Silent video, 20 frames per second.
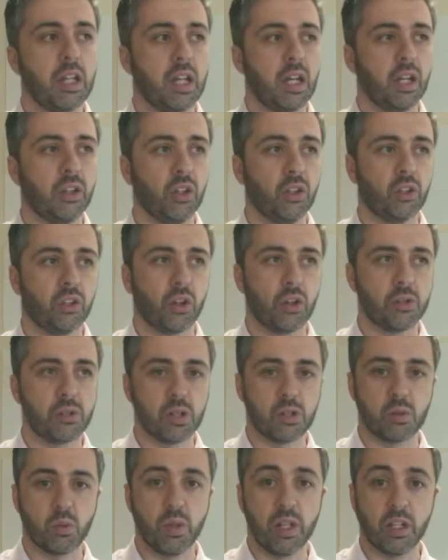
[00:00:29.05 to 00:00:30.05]
and the
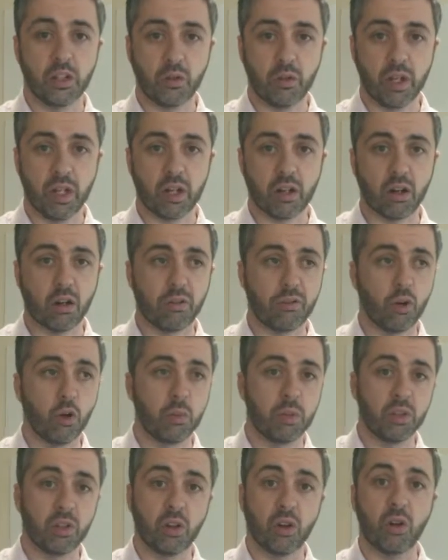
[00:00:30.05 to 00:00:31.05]
internships we create are
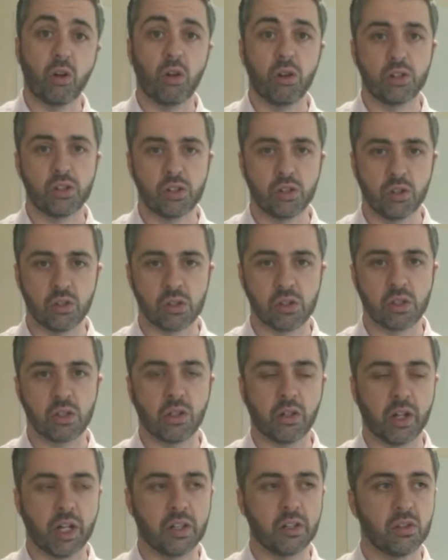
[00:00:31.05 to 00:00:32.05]
open to all students and
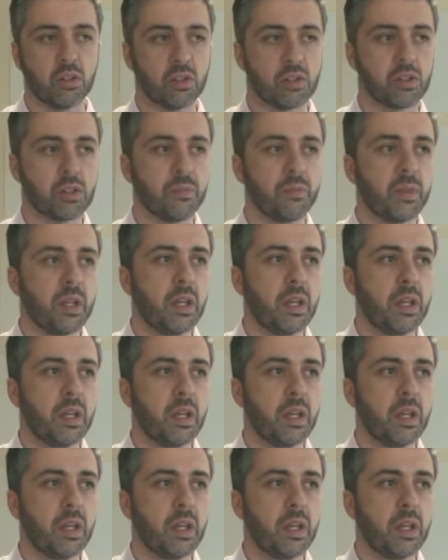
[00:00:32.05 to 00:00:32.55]
graduates,